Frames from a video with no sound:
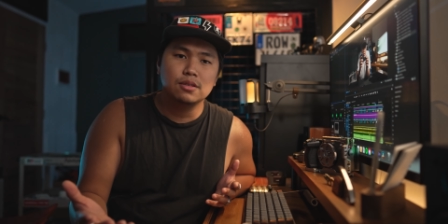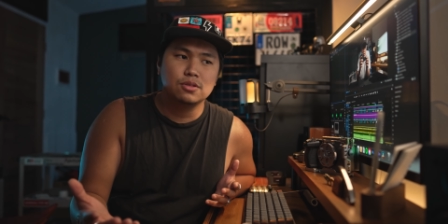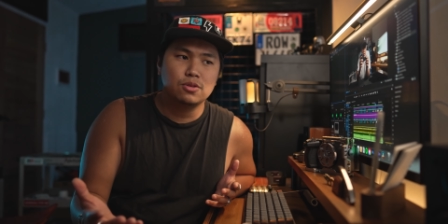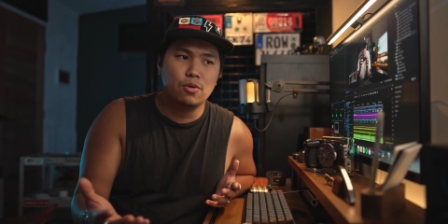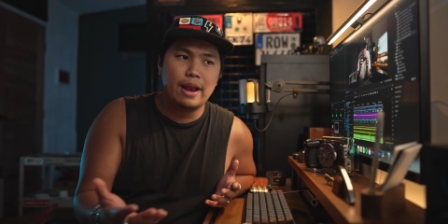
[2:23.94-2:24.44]

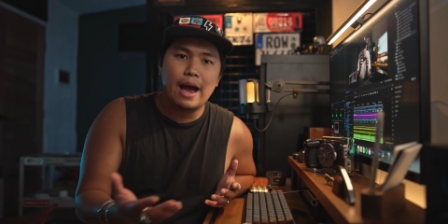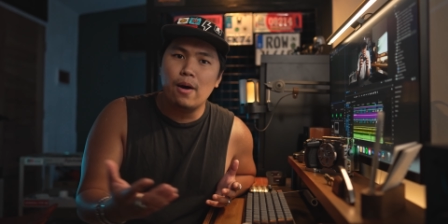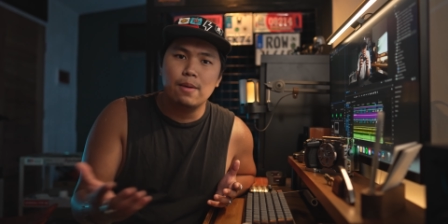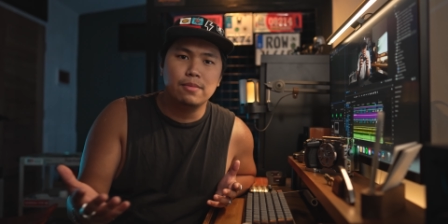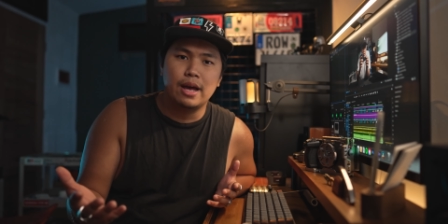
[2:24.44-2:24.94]
So
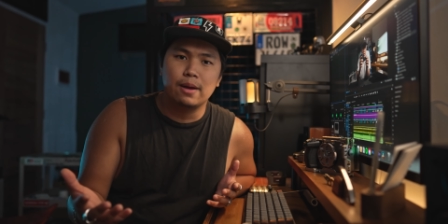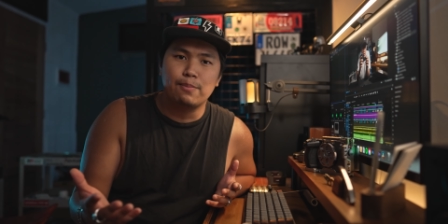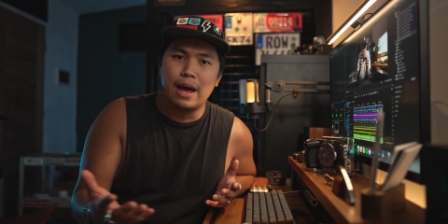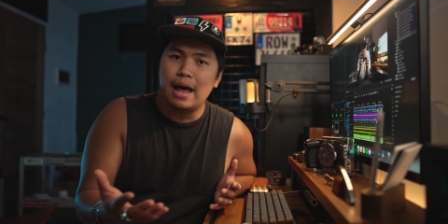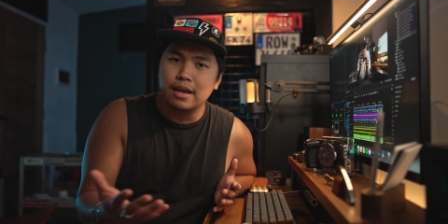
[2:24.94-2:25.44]
now I'm
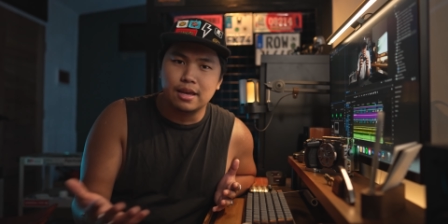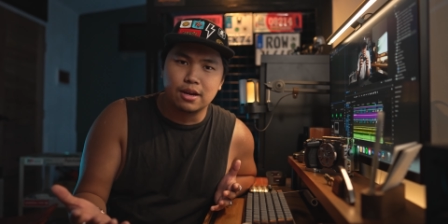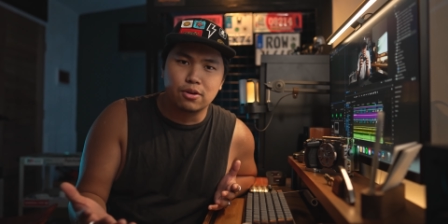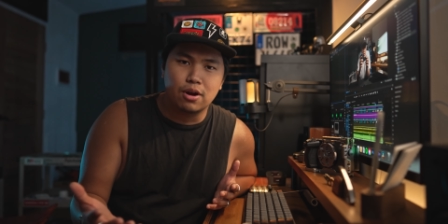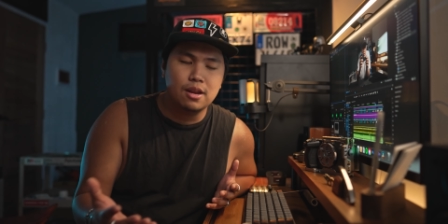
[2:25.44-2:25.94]
like
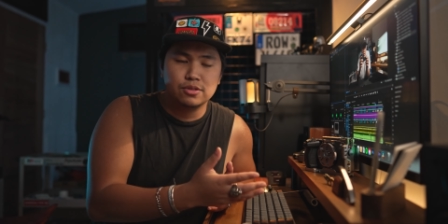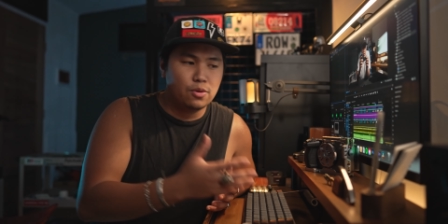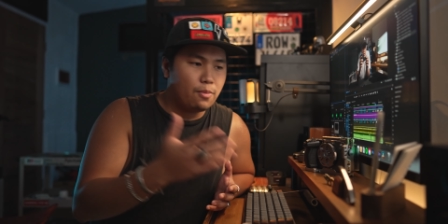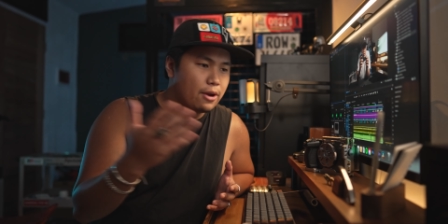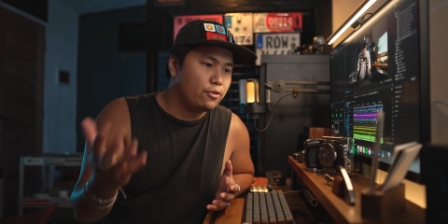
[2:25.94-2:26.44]
panicking, right?
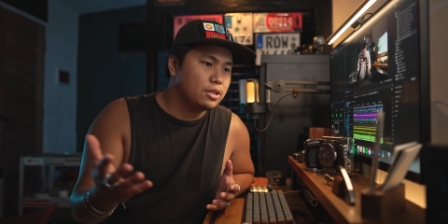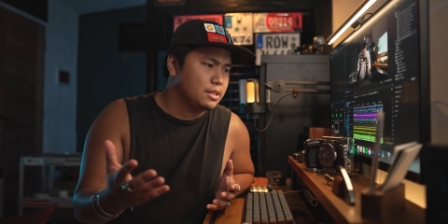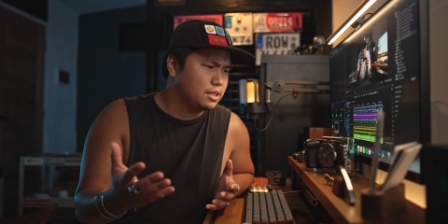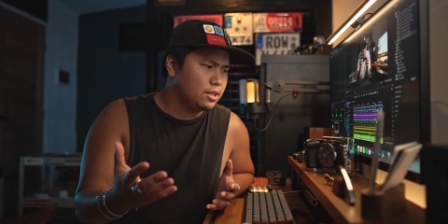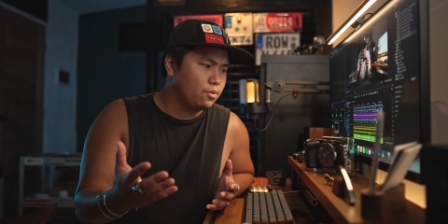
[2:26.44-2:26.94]
So my first
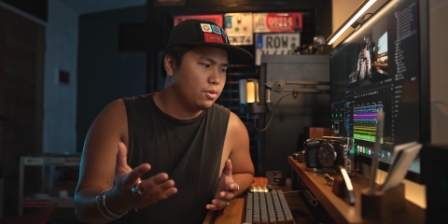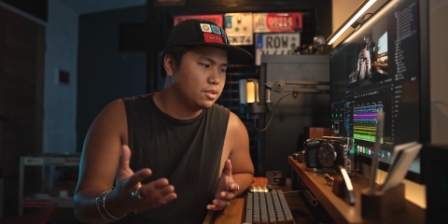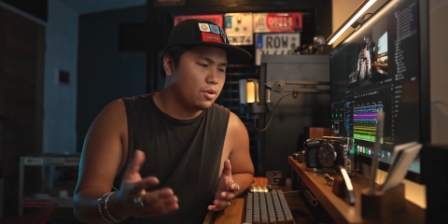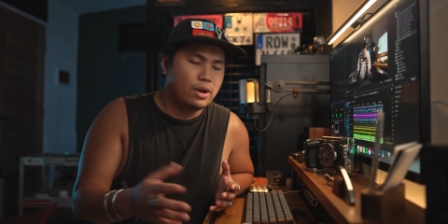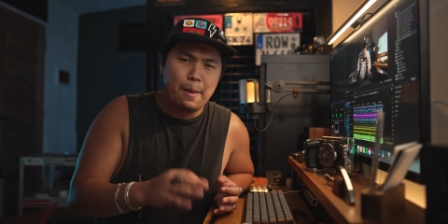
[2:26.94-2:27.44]
instinct
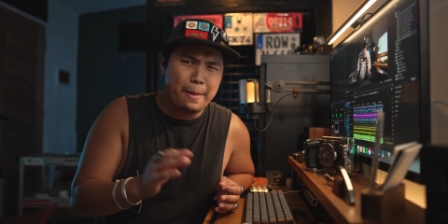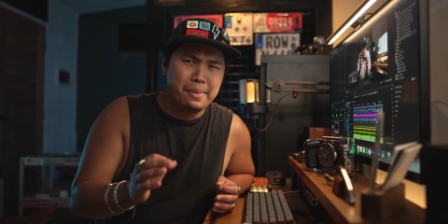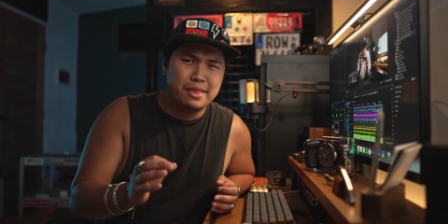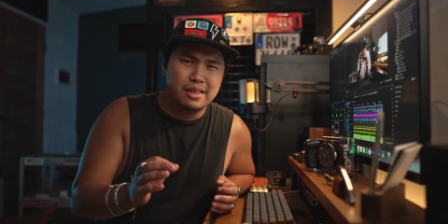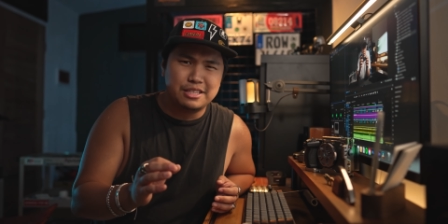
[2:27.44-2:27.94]
was, okay,
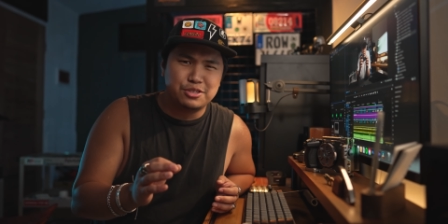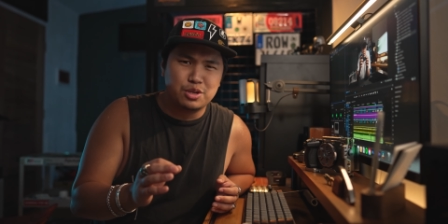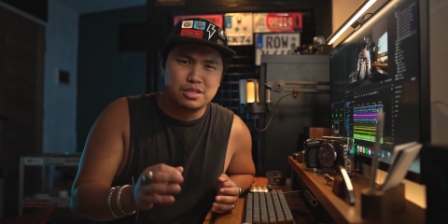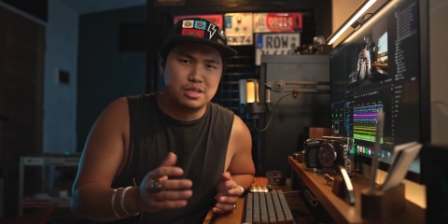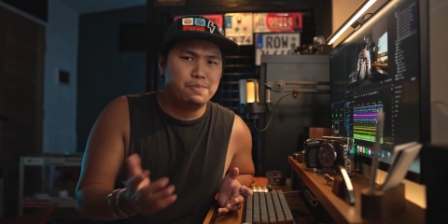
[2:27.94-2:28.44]
maybe it's
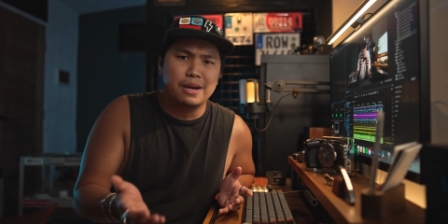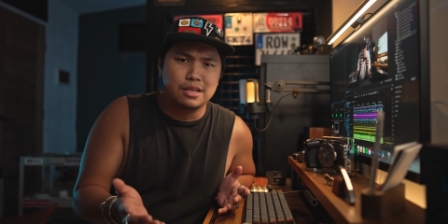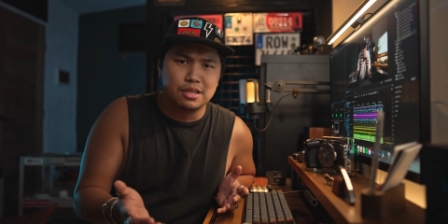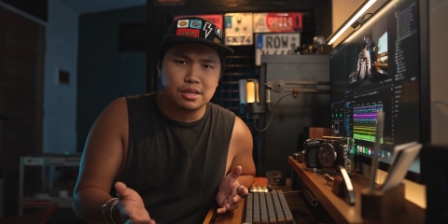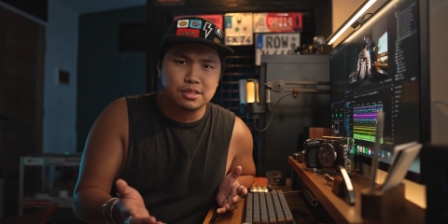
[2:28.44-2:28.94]
just a speck
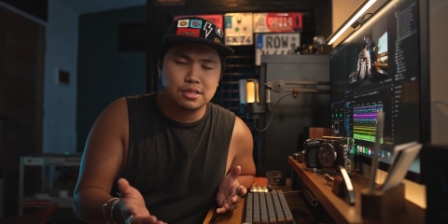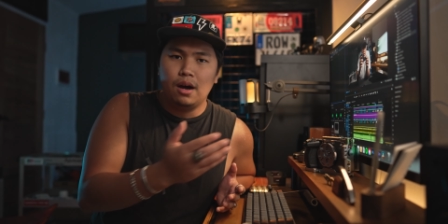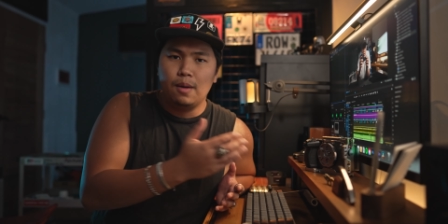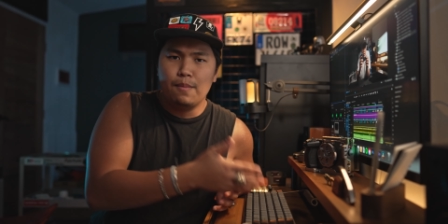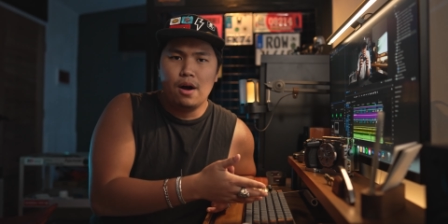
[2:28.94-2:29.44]
of dust
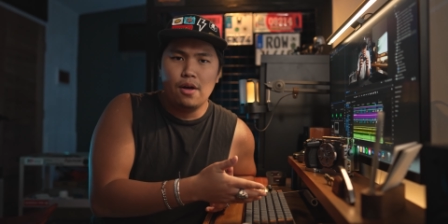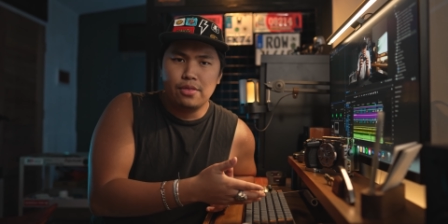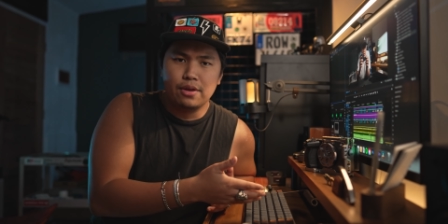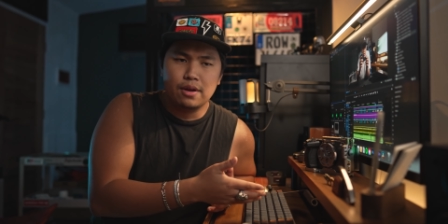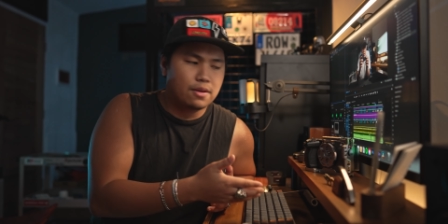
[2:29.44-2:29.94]

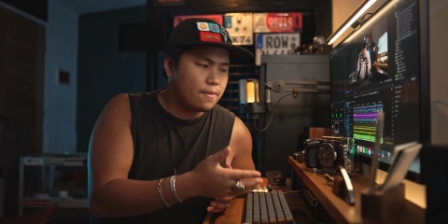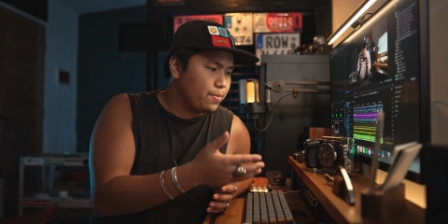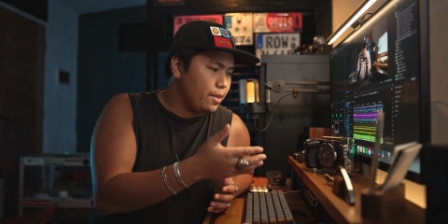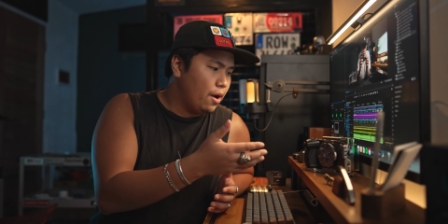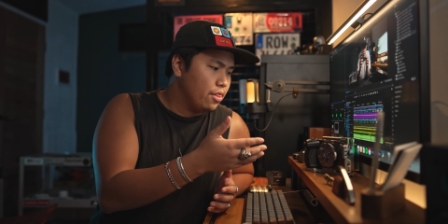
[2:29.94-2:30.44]
on
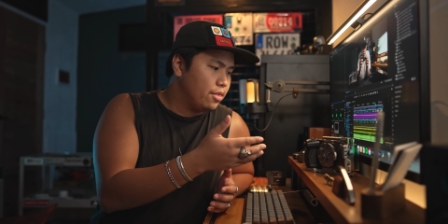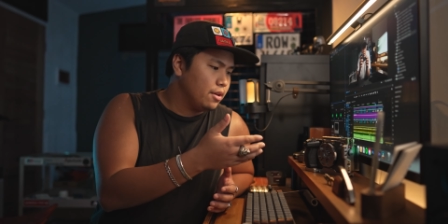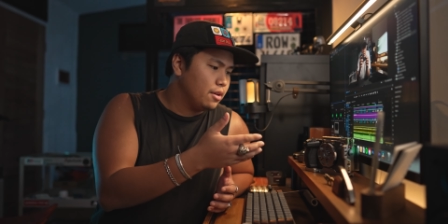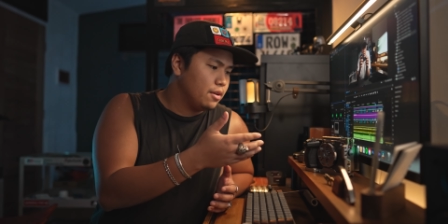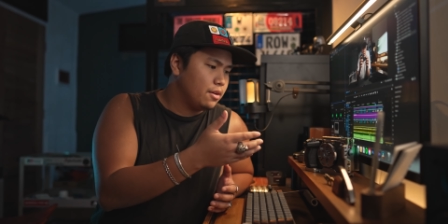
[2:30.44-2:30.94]

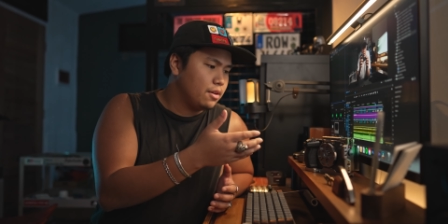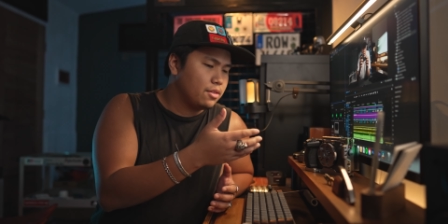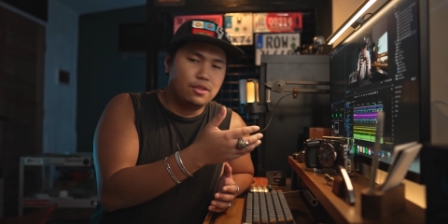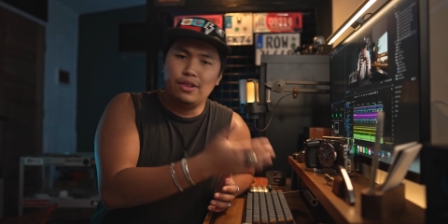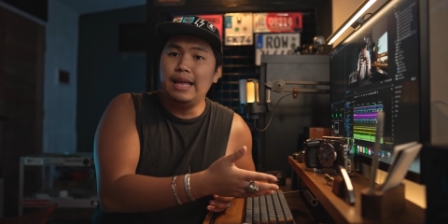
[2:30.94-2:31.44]
the
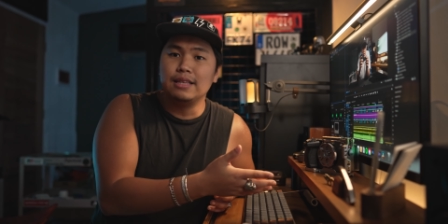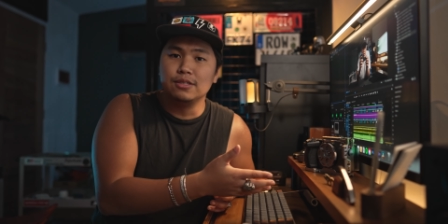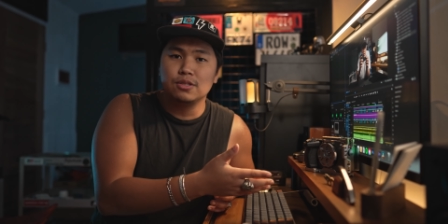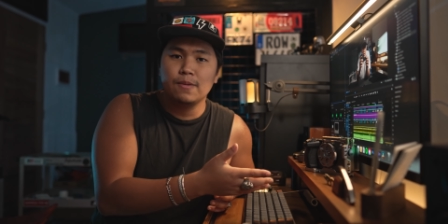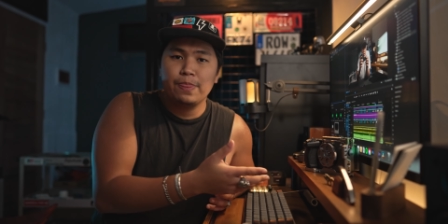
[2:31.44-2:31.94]

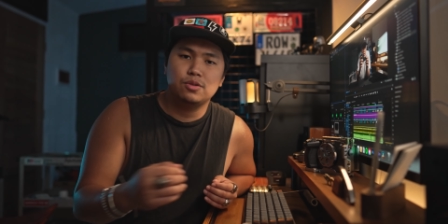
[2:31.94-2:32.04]
lens.